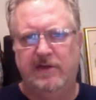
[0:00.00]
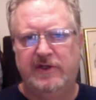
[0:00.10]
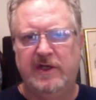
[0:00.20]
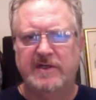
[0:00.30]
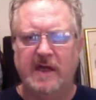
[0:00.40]

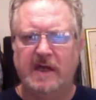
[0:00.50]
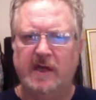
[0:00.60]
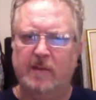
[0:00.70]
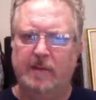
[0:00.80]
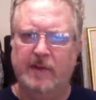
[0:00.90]
Just like
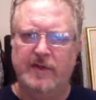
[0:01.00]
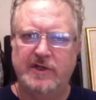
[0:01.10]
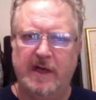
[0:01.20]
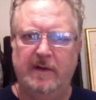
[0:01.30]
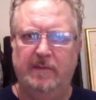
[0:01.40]
how Bill
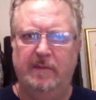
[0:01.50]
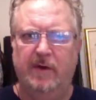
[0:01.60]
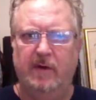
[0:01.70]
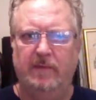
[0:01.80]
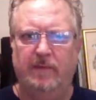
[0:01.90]

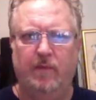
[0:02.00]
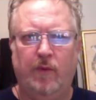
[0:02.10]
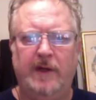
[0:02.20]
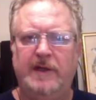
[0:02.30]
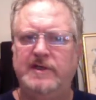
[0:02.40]
Shenenblum
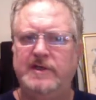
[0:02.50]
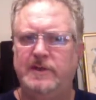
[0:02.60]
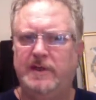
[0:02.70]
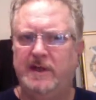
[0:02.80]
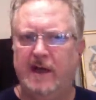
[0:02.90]
went into